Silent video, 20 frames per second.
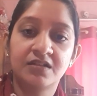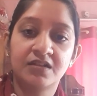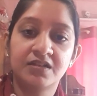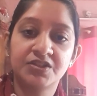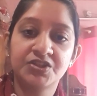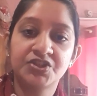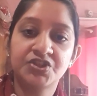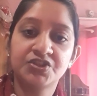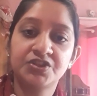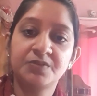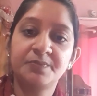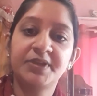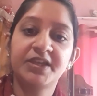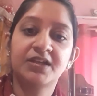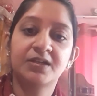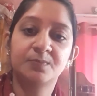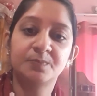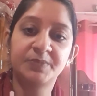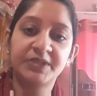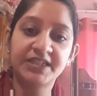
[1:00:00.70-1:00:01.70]
should be
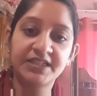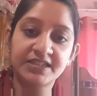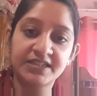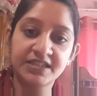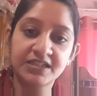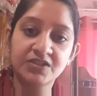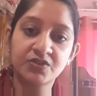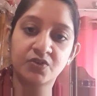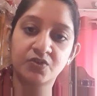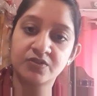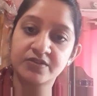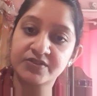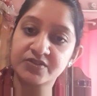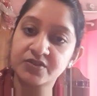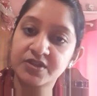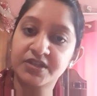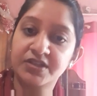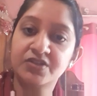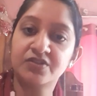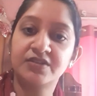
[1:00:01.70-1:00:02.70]
completed
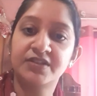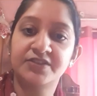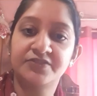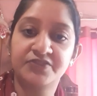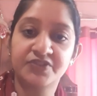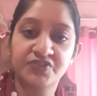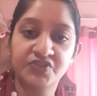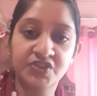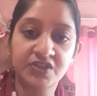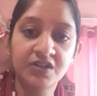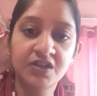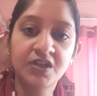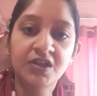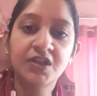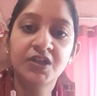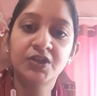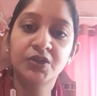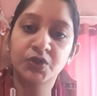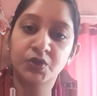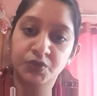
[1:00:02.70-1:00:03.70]
also in your literature
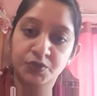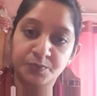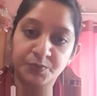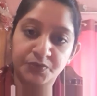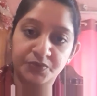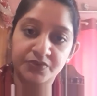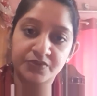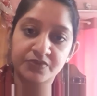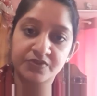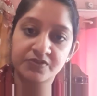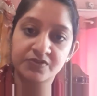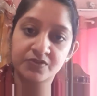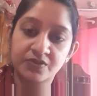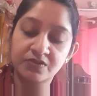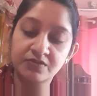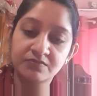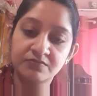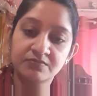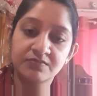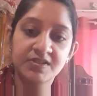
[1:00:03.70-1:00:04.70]
notebook.
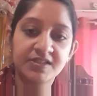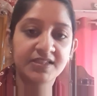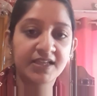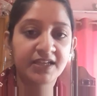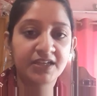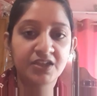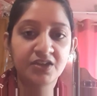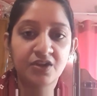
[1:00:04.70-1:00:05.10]
So signing